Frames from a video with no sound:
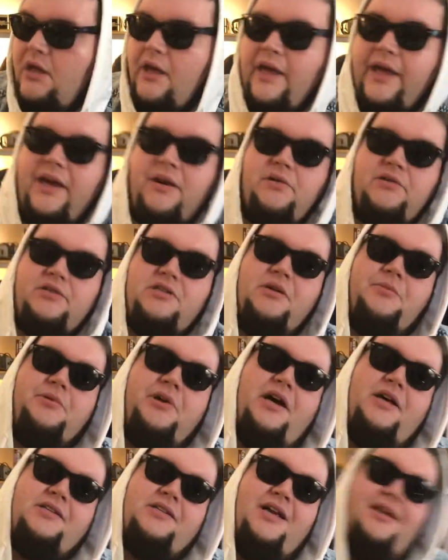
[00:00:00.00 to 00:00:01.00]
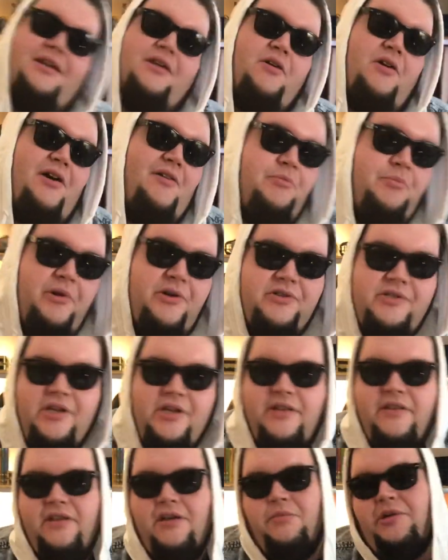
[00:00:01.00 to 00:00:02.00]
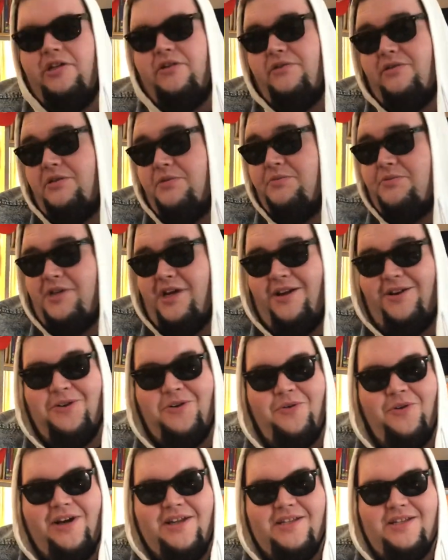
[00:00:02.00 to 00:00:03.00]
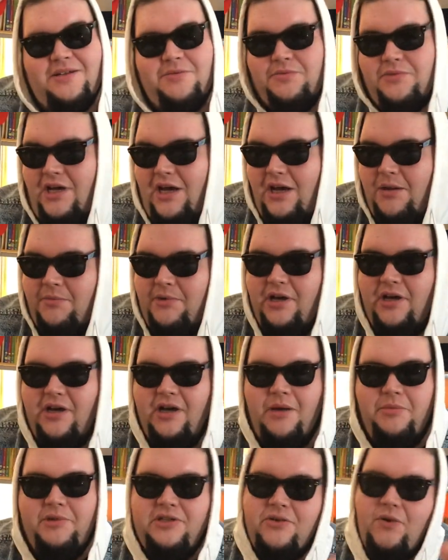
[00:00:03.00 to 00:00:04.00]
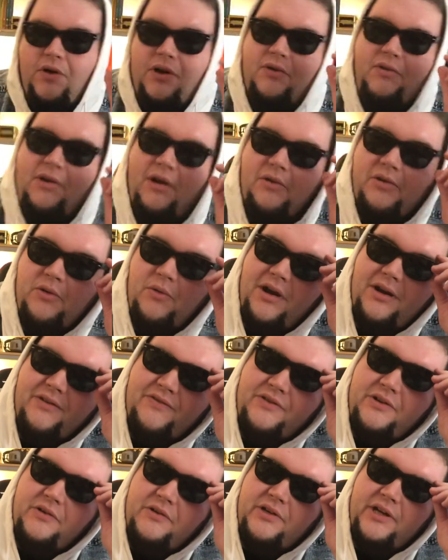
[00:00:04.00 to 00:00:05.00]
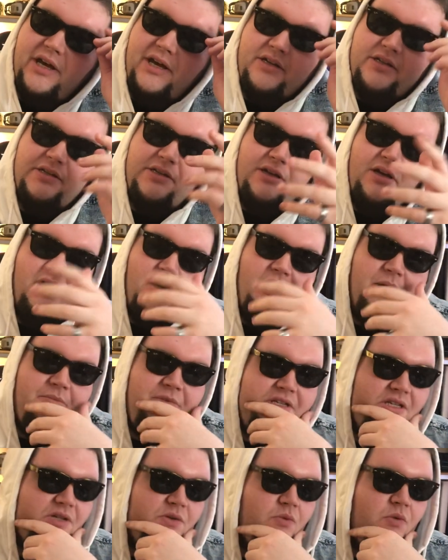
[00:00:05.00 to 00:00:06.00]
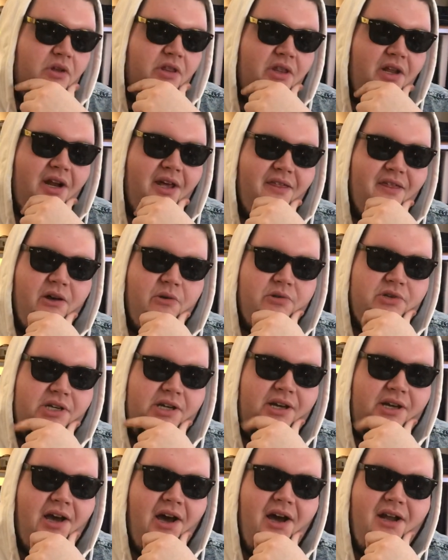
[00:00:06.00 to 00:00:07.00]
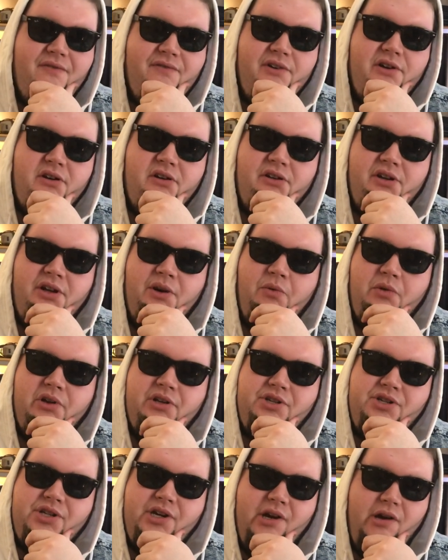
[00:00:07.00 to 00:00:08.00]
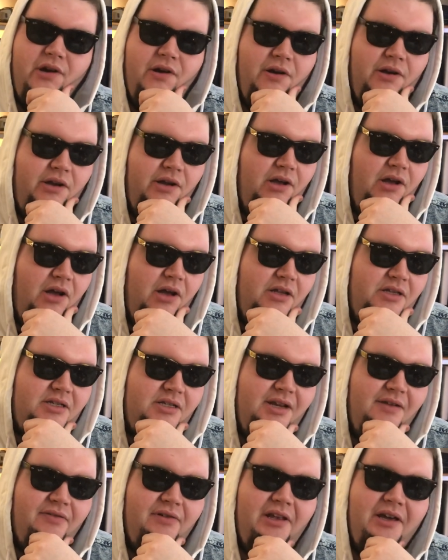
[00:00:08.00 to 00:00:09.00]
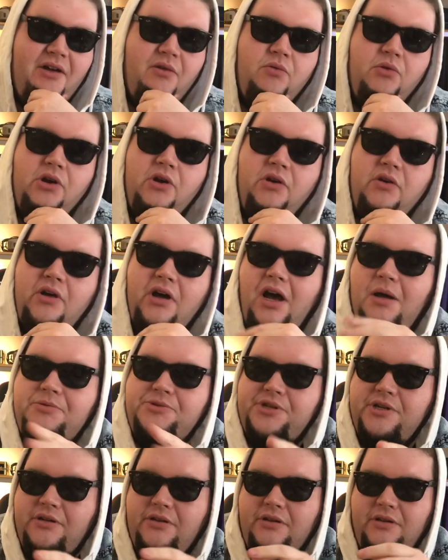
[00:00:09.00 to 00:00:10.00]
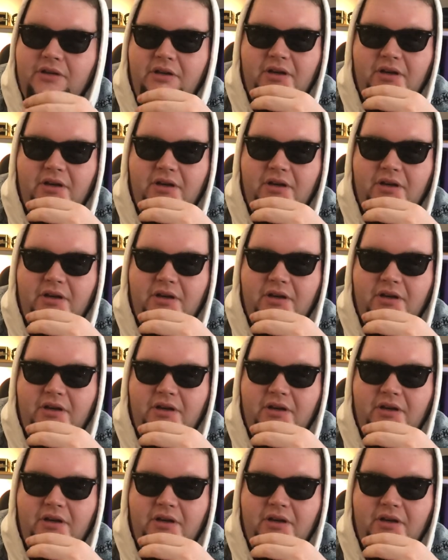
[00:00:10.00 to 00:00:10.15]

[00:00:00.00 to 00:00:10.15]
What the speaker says: Hey, what's up, guys? I know I haven't posted anything on my YouTube channel in quite some time. I've been toying around with quite a few decks. This is one that I thought was like kind of good, and I wanted to share it. It's definitely like a rogue option.